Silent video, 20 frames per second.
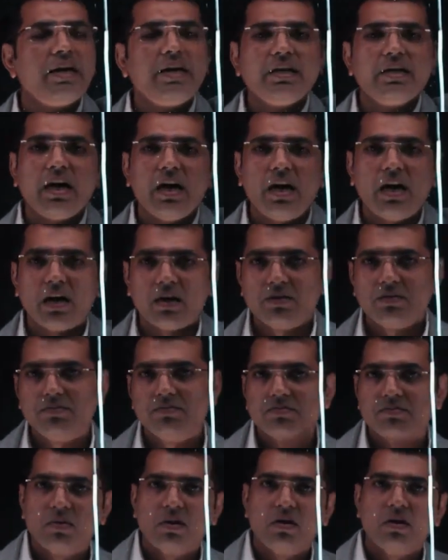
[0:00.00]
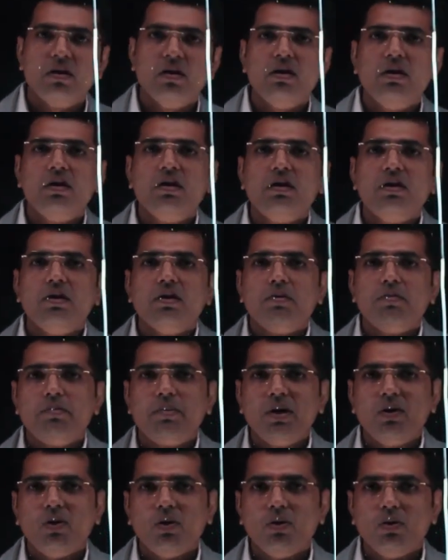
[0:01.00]
and R
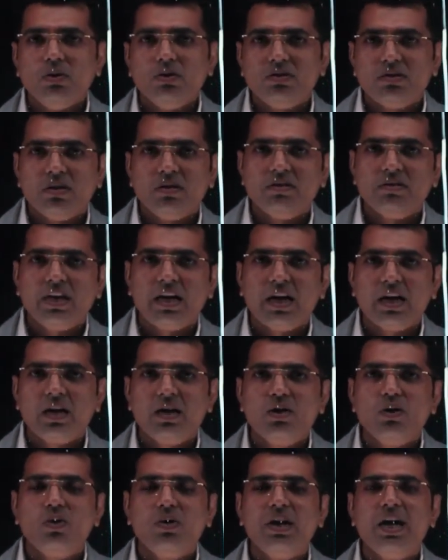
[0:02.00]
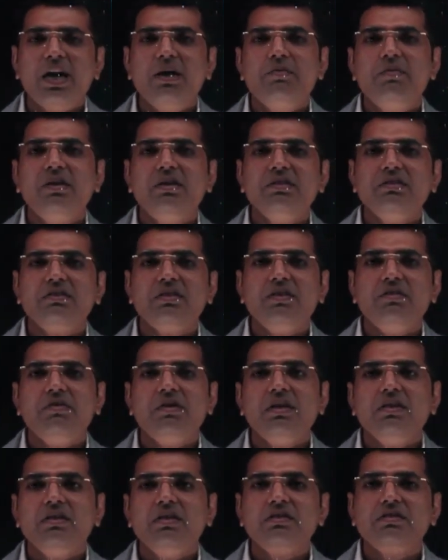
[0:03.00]
because there are no liabilities
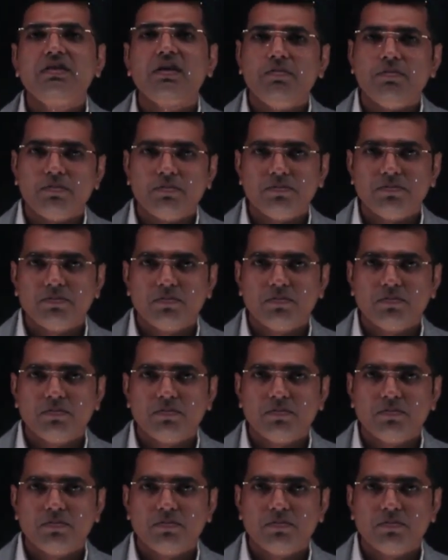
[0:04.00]
given in the sum.